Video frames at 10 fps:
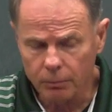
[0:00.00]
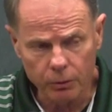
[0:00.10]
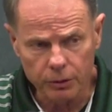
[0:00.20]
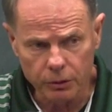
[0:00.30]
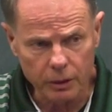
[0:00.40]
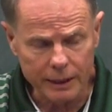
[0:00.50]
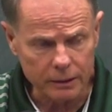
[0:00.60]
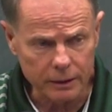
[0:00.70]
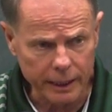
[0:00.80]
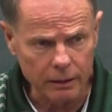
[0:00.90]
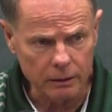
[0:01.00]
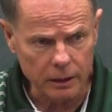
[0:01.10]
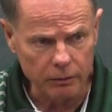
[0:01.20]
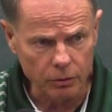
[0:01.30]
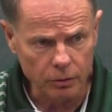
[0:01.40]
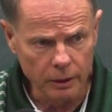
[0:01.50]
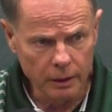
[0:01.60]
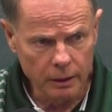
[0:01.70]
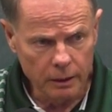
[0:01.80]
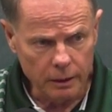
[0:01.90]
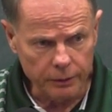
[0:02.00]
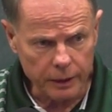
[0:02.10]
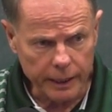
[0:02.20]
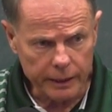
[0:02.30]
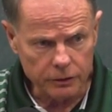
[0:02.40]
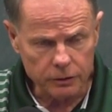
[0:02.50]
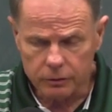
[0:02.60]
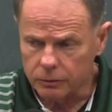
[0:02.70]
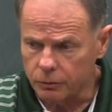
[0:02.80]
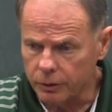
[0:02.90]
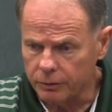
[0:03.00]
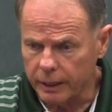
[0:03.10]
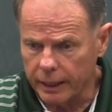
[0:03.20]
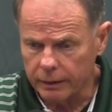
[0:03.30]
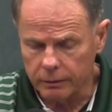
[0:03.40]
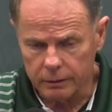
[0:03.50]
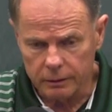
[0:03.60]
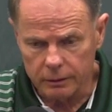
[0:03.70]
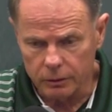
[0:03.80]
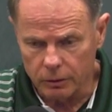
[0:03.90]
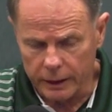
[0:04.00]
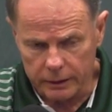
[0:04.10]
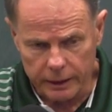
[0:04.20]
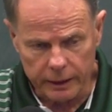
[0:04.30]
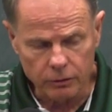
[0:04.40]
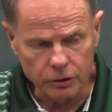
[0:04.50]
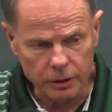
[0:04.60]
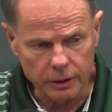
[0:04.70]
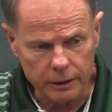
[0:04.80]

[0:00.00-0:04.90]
But we do like the talent level of the guys we've got, and do like the energy